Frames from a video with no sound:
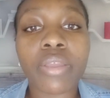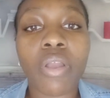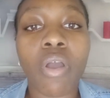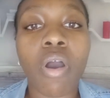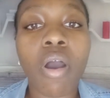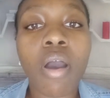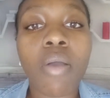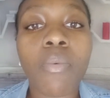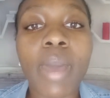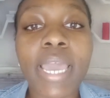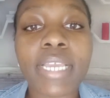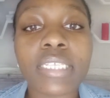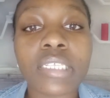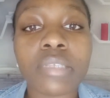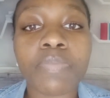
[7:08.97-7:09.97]
You're
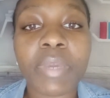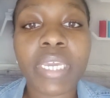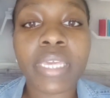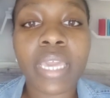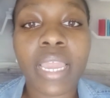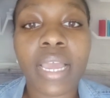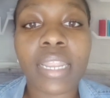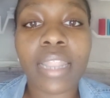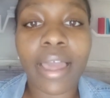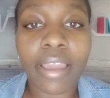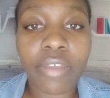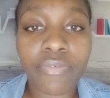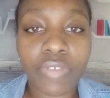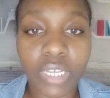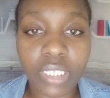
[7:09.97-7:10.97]
always speaking
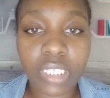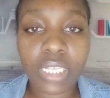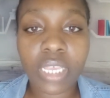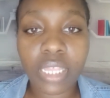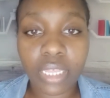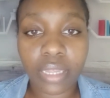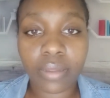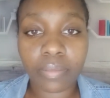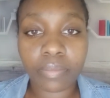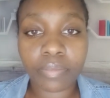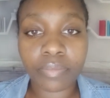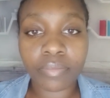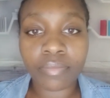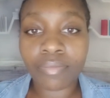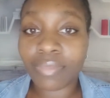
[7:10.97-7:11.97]
life into them,
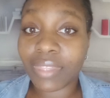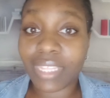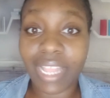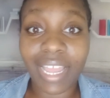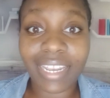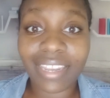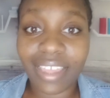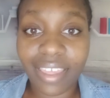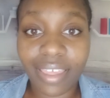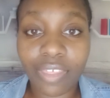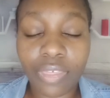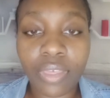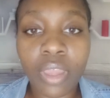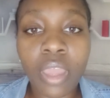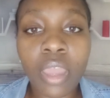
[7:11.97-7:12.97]
not death.